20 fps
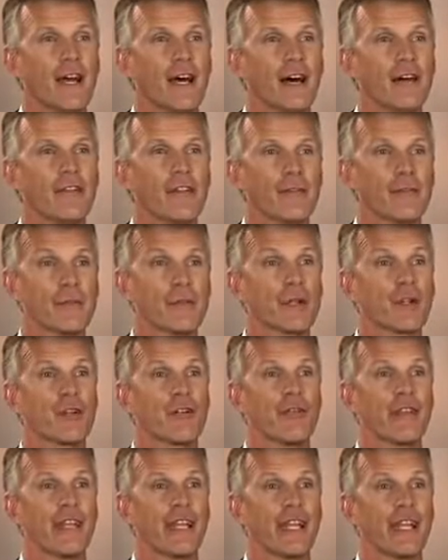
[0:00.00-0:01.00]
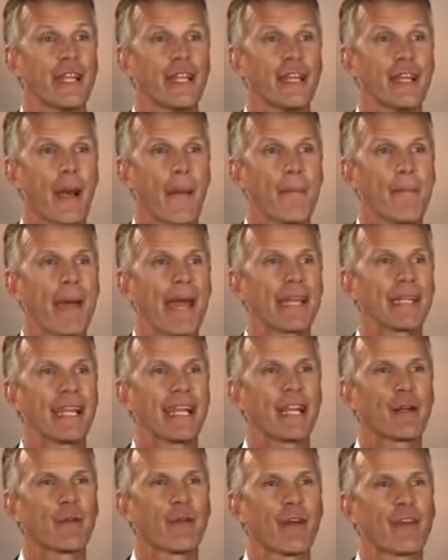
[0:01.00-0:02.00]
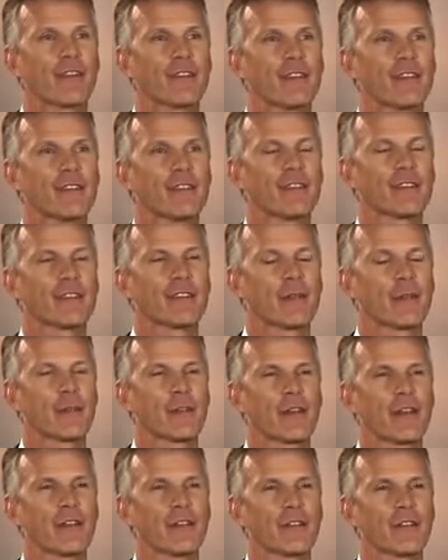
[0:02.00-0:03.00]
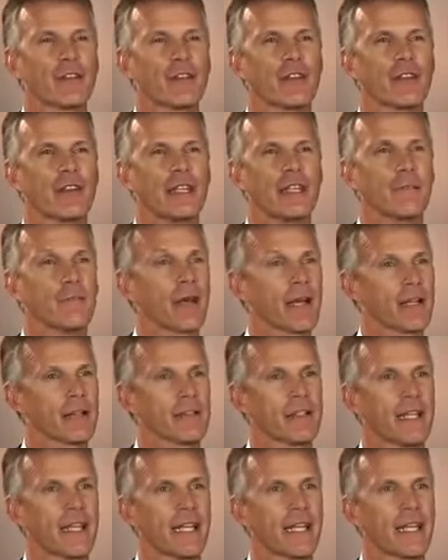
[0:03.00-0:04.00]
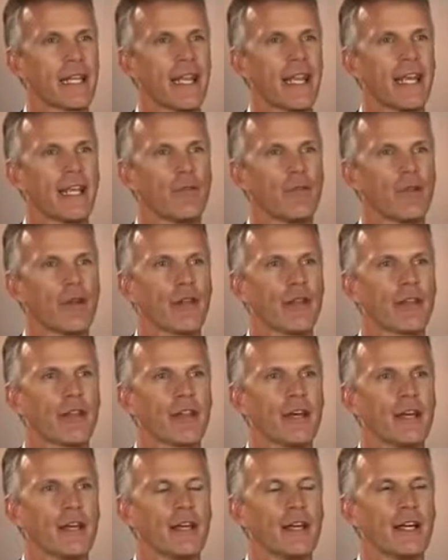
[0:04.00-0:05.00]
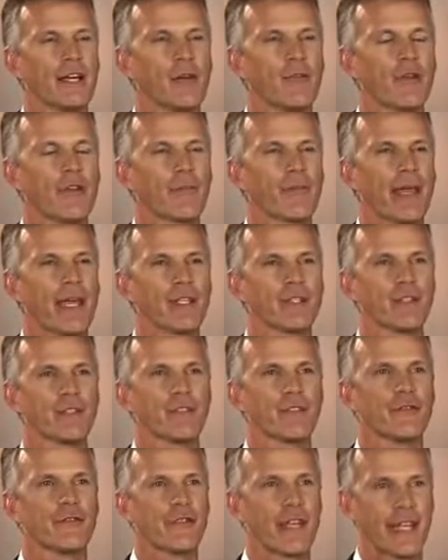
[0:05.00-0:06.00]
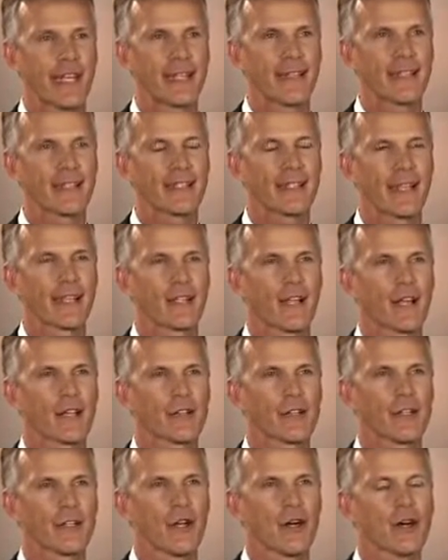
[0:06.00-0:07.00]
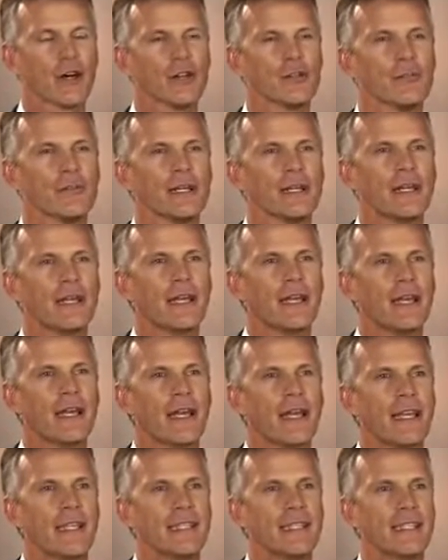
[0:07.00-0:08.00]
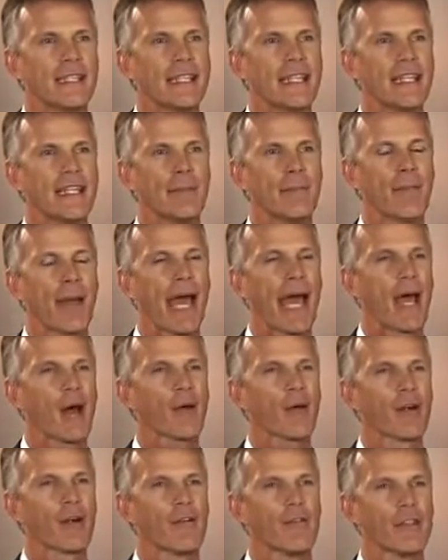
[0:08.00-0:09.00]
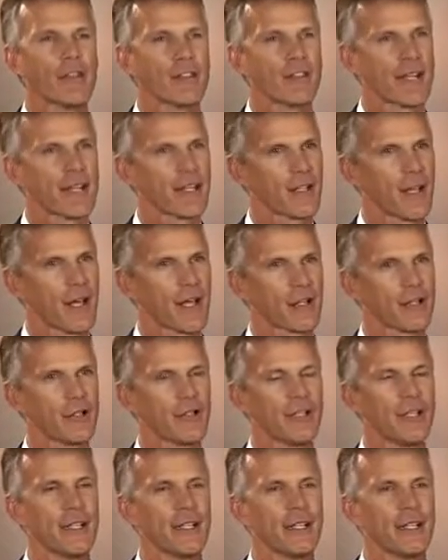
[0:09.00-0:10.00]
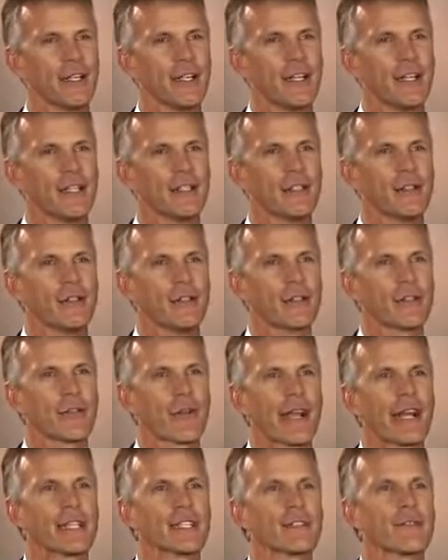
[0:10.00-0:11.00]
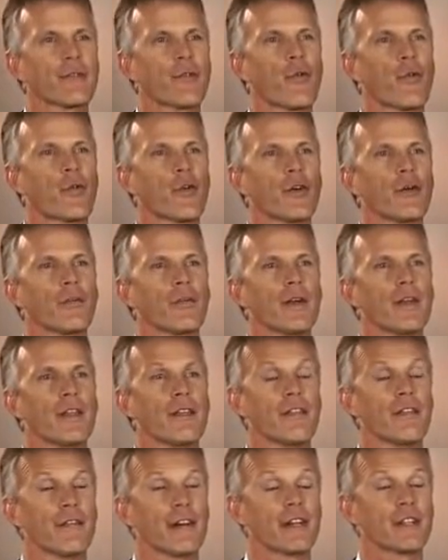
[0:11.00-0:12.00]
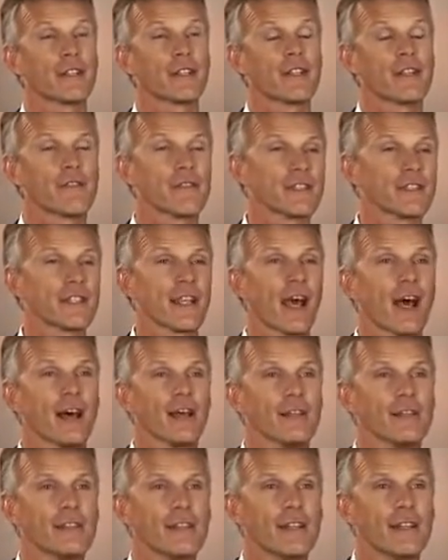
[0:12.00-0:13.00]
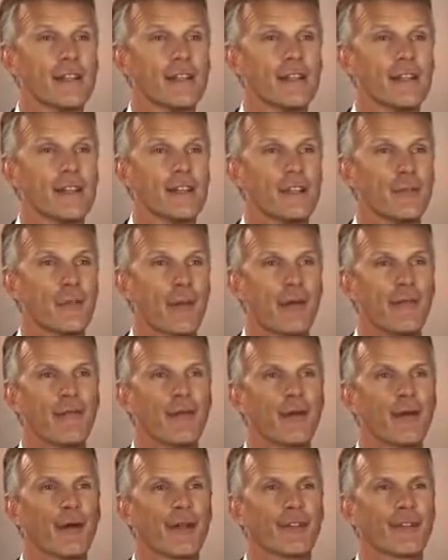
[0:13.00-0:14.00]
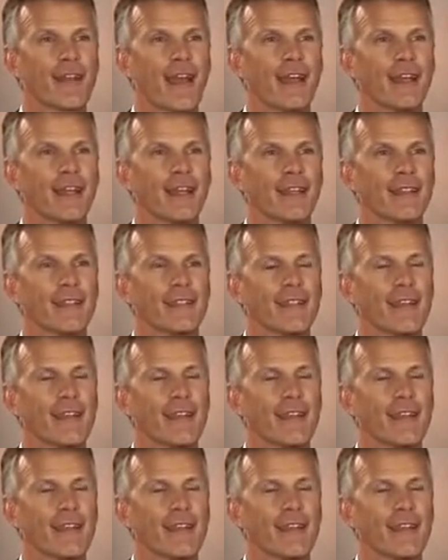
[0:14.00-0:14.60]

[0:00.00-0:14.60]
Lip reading: observing magnetic resonance stimulation in my clinic and with patients who've taken this technology home is the power of this technology to transform the function of the cell. It's been very exciting,